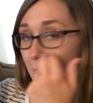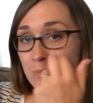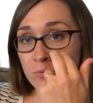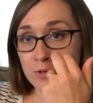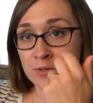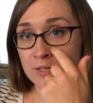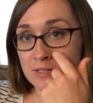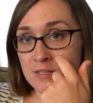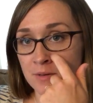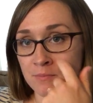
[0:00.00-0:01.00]
Maybe we're
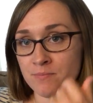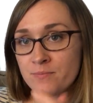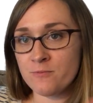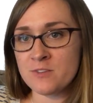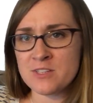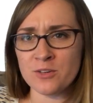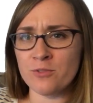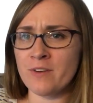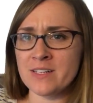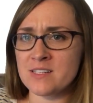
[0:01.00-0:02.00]
doing some
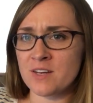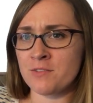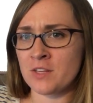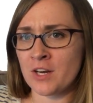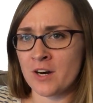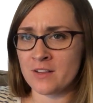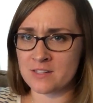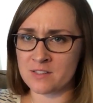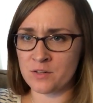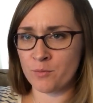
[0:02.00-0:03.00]
physical fun stuff in the yard
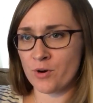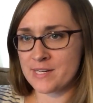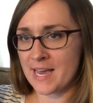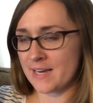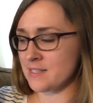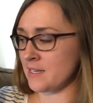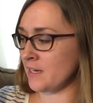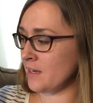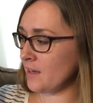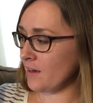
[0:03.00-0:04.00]
that's a little more taxing.